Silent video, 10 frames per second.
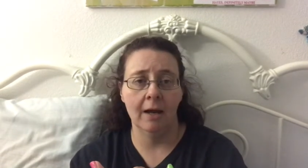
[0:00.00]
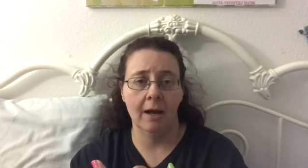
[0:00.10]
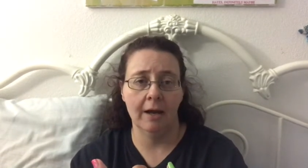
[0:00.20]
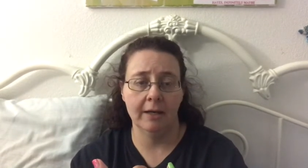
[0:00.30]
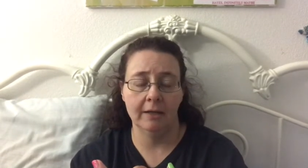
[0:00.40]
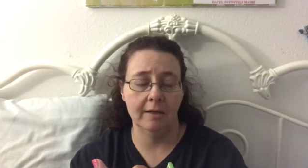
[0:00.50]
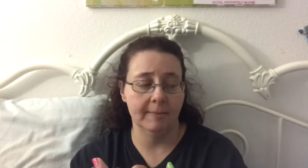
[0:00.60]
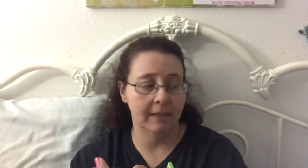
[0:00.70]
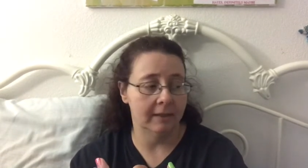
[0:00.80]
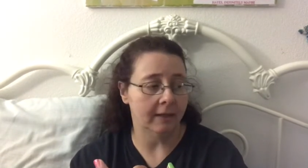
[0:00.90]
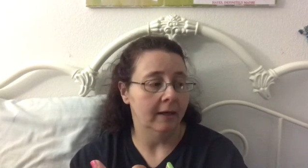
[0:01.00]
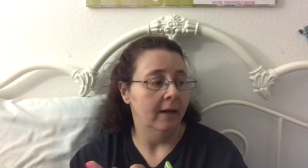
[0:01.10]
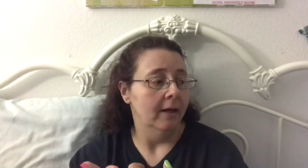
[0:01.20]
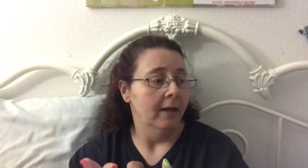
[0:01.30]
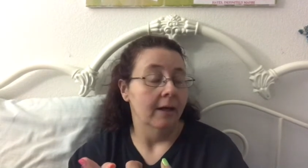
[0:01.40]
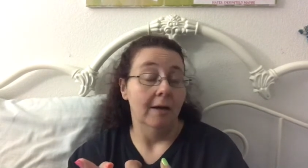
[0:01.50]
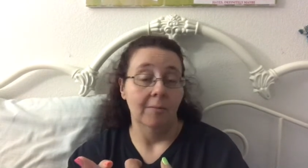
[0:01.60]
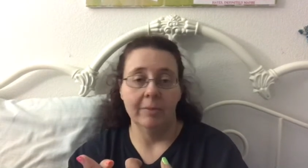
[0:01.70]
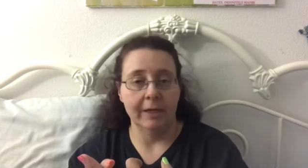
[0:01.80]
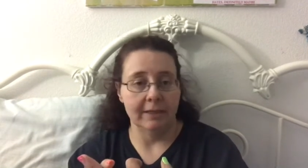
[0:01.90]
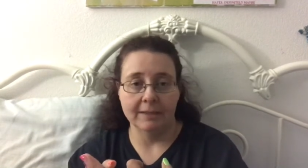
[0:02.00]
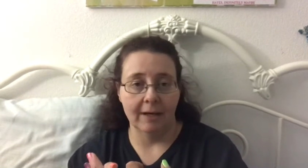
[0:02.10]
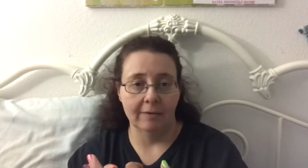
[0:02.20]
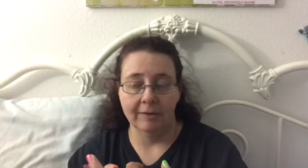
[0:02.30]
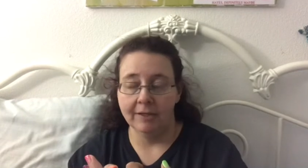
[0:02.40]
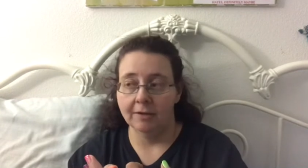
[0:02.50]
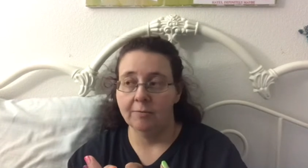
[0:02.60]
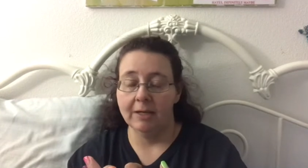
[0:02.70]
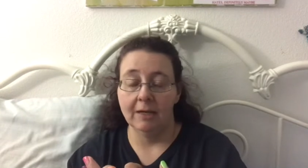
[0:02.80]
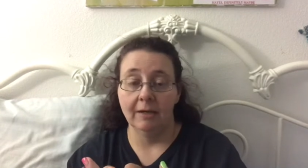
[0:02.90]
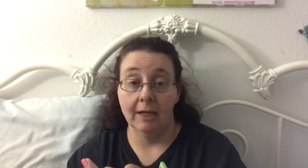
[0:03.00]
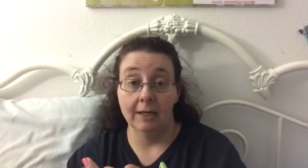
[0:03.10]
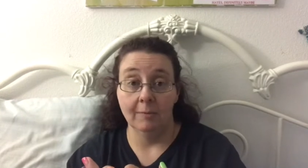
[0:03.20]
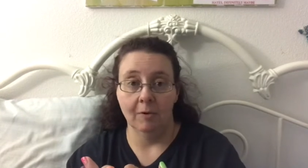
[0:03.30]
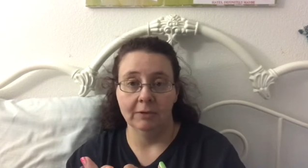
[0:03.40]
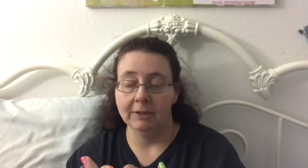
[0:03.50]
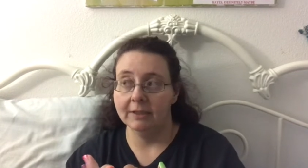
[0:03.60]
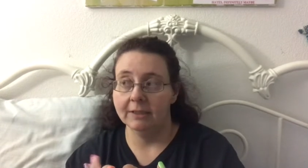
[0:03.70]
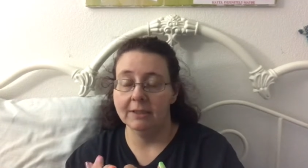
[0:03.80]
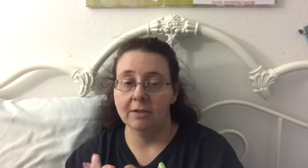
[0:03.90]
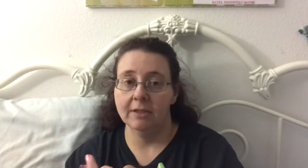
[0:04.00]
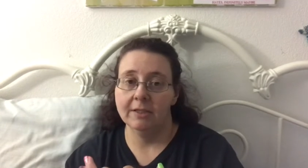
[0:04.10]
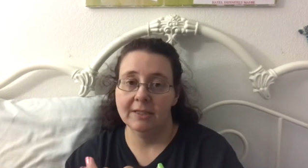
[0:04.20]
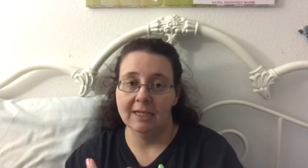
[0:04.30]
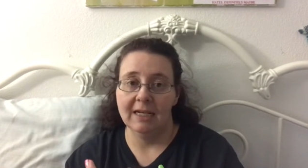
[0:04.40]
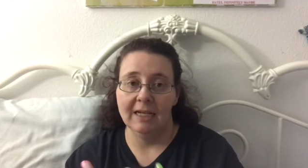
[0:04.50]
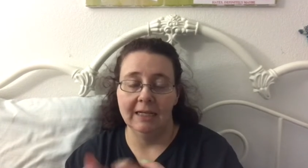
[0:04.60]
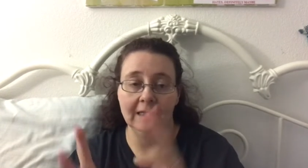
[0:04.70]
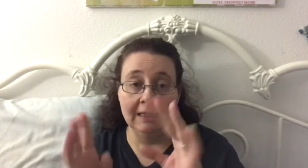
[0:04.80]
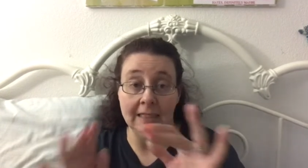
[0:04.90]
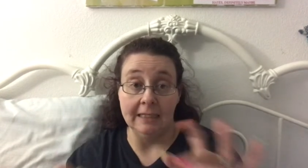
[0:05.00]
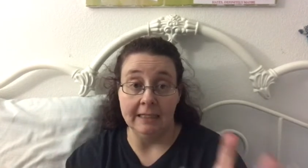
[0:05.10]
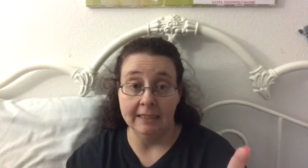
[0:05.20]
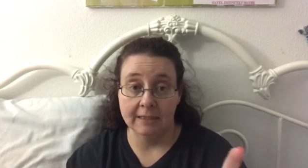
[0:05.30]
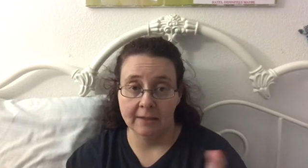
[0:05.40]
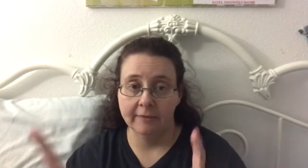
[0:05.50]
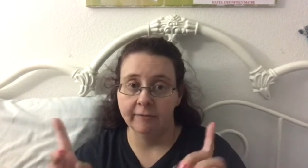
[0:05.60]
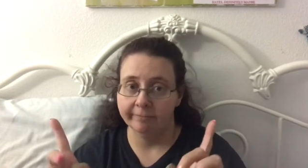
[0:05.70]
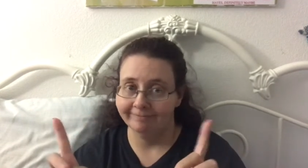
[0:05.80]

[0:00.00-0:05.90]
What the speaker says: incubated it, but it died within a week and molded and started stinking and leaking stuff.